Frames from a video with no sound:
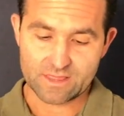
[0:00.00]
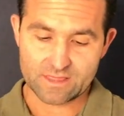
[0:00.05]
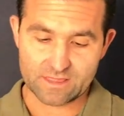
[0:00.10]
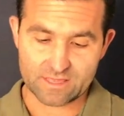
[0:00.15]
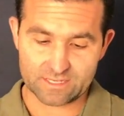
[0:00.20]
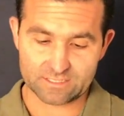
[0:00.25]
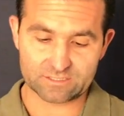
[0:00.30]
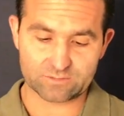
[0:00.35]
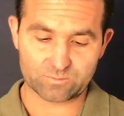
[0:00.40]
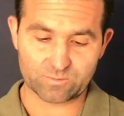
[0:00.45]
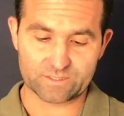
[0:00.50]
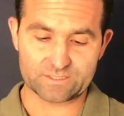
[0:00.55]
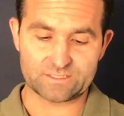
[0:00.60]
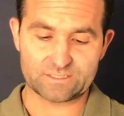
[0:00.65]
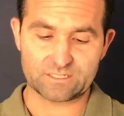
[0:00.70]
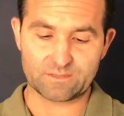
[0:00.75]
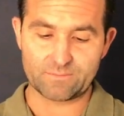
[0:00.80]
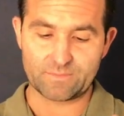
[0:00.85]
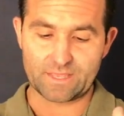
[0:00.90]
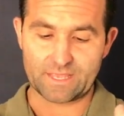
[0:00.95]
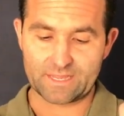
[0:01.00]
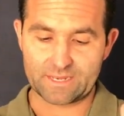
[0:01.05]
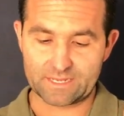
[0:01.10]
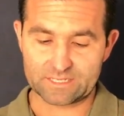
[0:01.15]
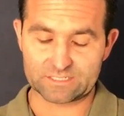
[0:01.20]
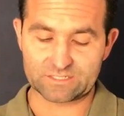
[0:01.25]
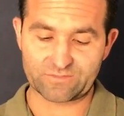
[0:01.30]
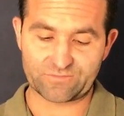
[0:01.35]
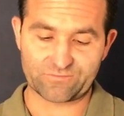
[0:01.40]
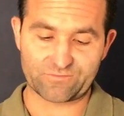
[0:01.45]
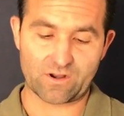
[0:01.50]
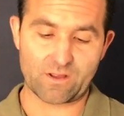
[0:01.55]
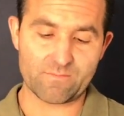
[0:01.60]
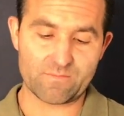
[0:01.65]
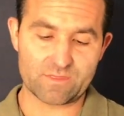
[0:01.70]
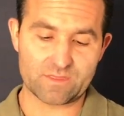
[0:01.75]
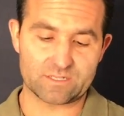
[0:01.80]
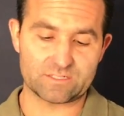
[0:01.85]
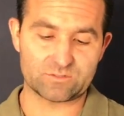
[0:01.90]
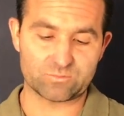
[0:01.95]
This wisdom, it is
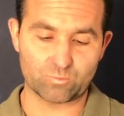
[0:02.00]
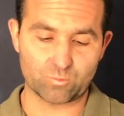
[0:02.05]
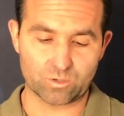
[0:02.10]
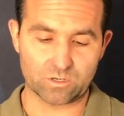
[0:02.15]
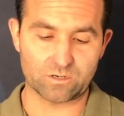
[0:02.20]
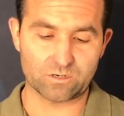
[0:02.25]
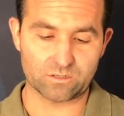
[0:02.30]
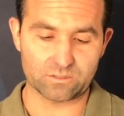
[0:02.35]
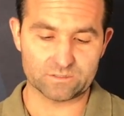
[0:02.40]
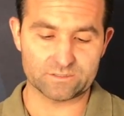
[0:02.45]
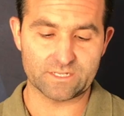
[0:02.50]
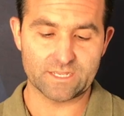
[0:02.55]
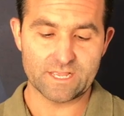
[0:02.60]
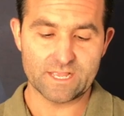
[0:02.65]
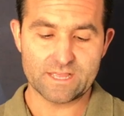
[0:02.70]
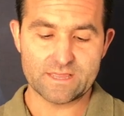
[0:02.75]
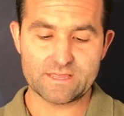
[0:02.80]
from this world.